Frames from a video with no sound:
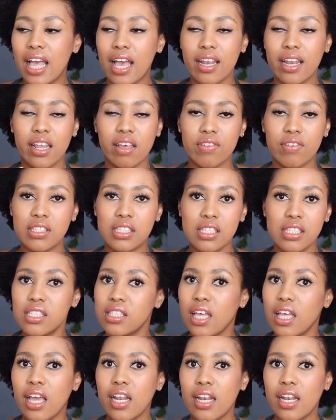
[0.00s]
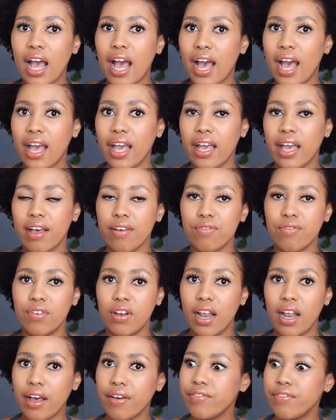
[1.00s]
and ever since then I have
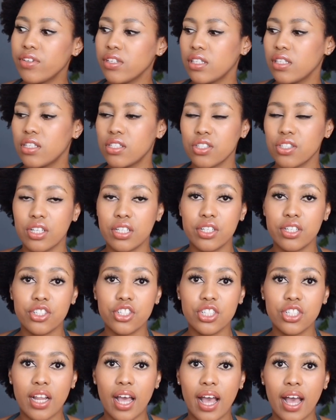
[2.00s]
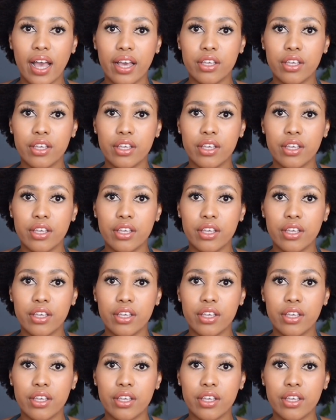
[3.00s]
loved this conditioner.